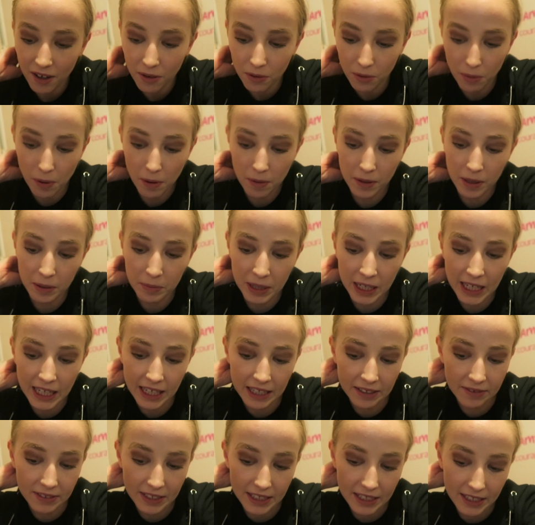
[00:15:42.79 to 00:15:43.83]
We'll probably be
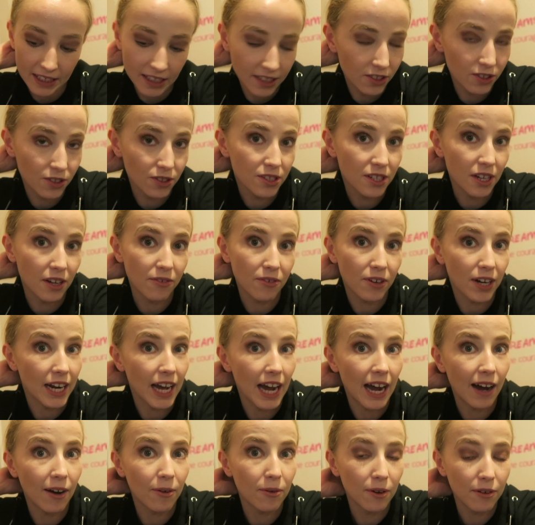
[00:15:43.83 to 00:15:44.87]
leaving in just over an
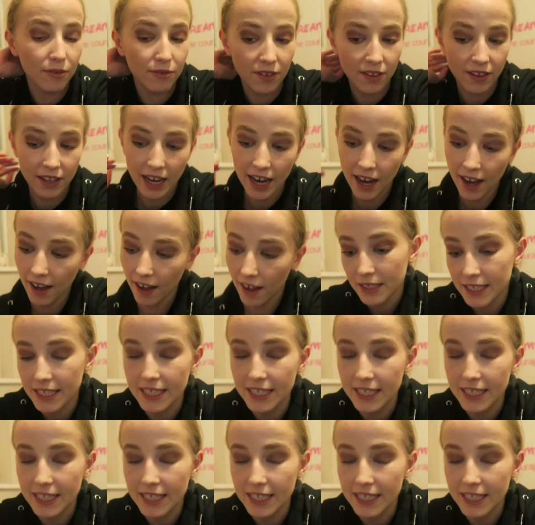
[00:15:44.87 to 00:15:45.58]
hour for that.